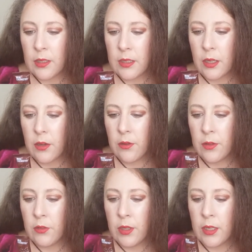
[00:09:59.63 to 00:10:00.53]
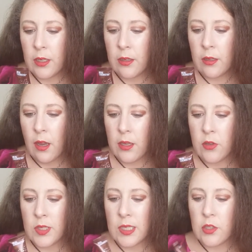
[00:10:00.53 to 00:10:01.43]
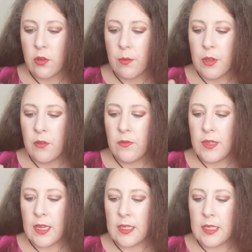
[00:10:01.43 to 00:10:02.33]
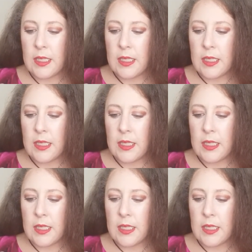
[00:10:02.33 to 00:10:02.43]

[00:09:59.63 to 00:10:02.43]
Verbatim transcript: So you can use this to remove dead